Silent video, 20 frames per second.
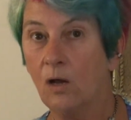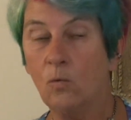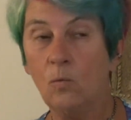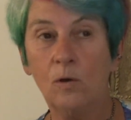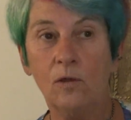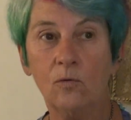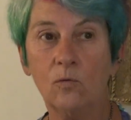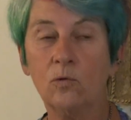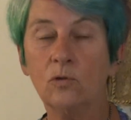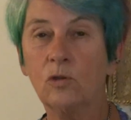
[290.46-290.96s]

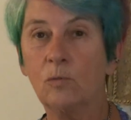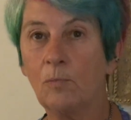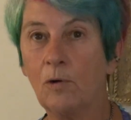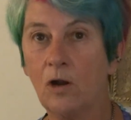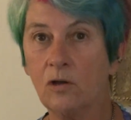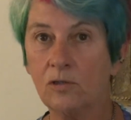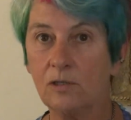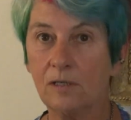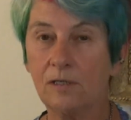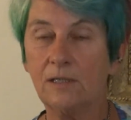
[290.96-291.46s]
with all the
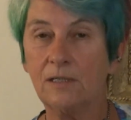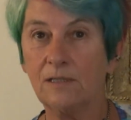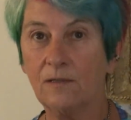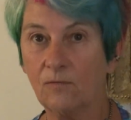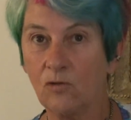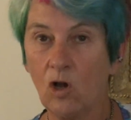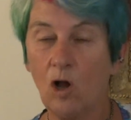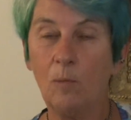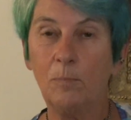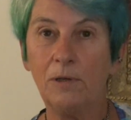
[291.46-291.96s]
processes
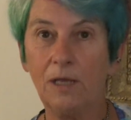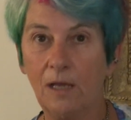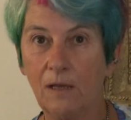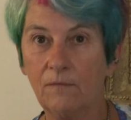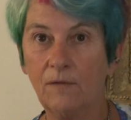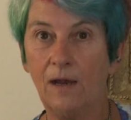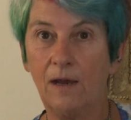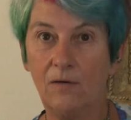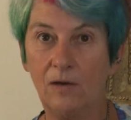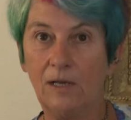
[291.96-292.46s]
of
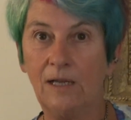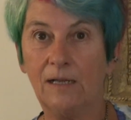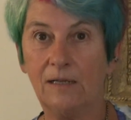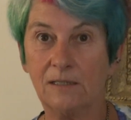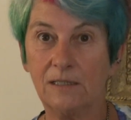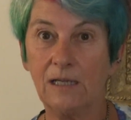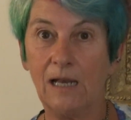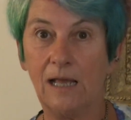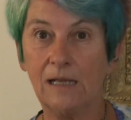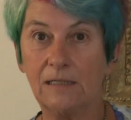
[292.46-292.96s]
copying, varying
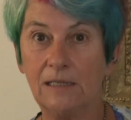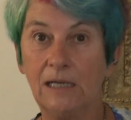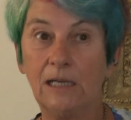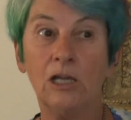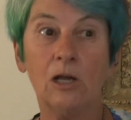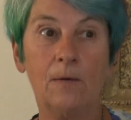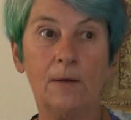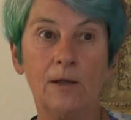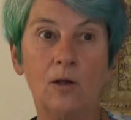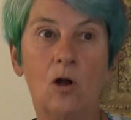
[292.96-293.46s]
and
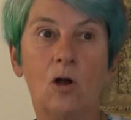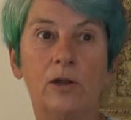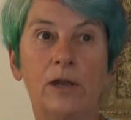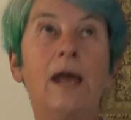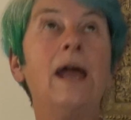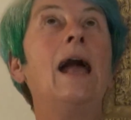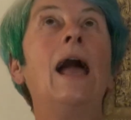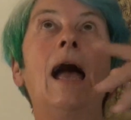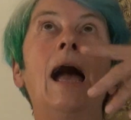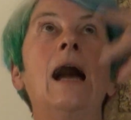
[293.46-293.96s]
selecting going
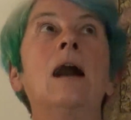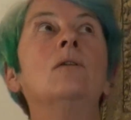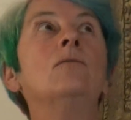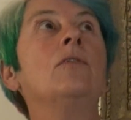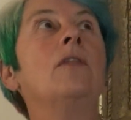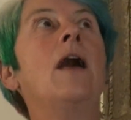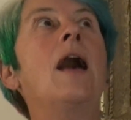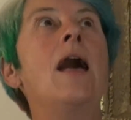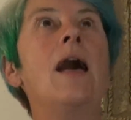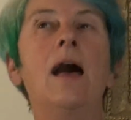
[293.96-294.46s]
on
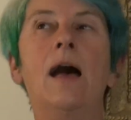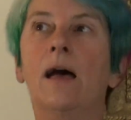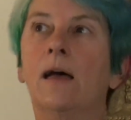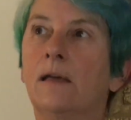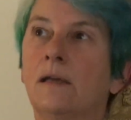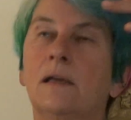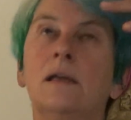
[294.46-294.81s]
out there